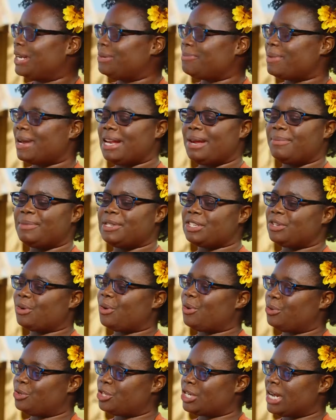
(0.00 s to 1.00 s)
my name is
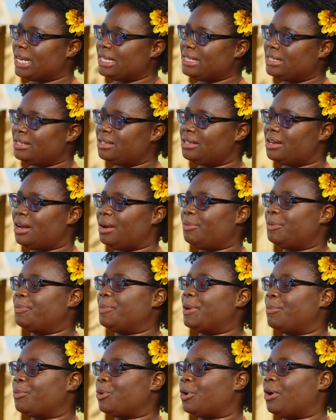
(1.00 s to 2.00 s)
Nicole Jackson. I'm a
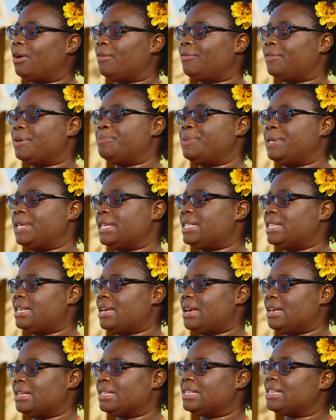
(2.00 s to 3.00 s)
member of
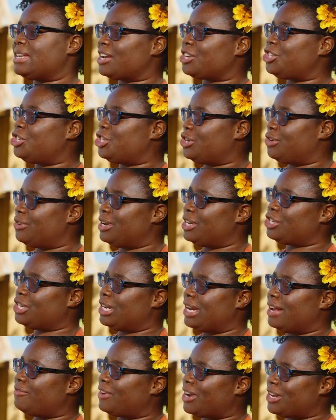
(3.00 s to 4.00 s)
NPCA's Next
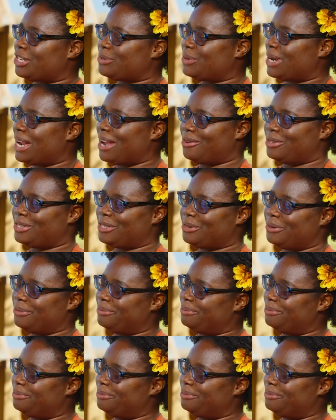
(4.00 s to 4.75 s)
Generation Advisory Council.